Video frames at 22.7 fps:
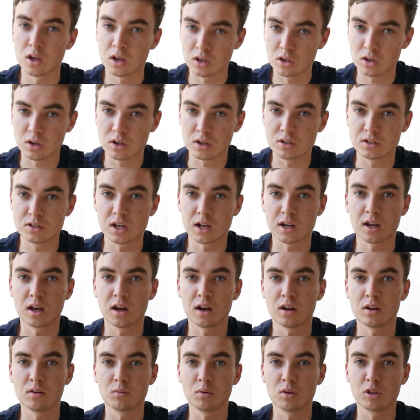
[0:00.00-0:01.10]
You can check
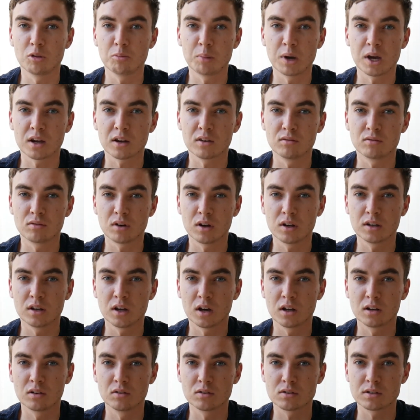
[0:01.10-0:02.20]
out what the back and front
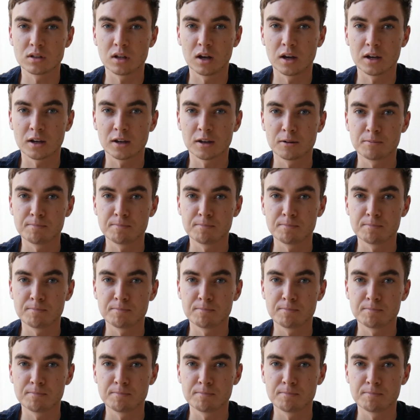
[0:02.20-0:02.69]
yard looks like.